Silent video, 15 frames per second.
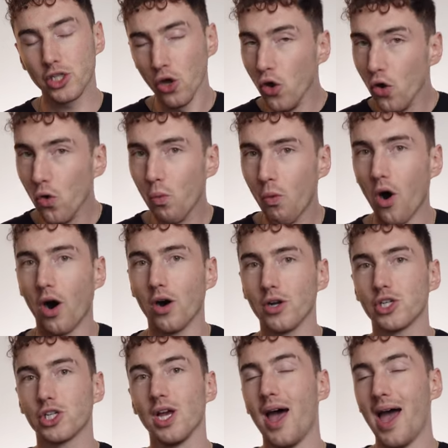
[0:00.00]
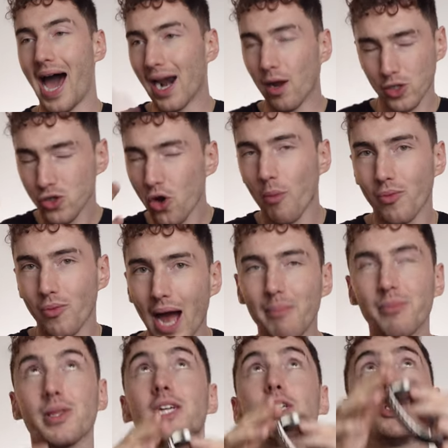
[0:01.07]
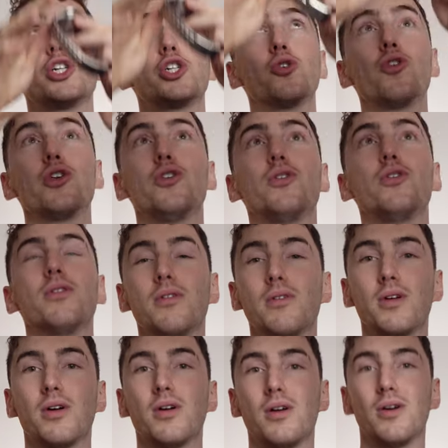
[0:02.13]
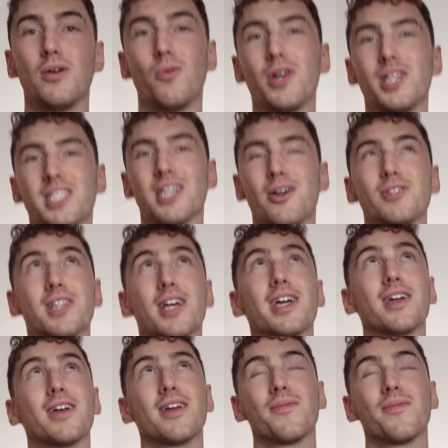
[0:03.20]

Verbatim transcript: a tool watch. And I'll stop rambling and just show you what it sounds like.